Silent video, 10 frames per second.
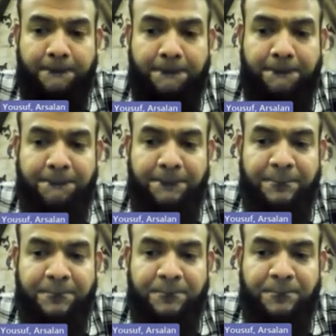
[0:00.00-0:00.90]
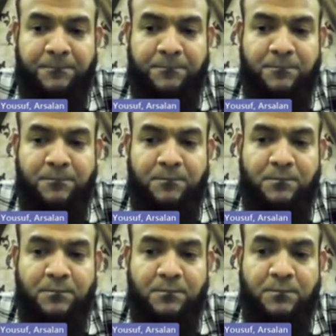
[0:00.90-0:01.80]

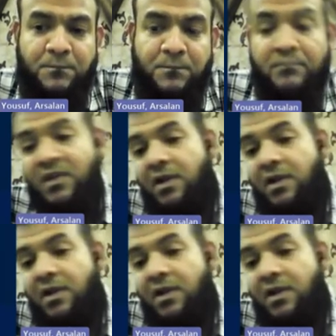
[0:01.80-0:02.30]
Nothing is said.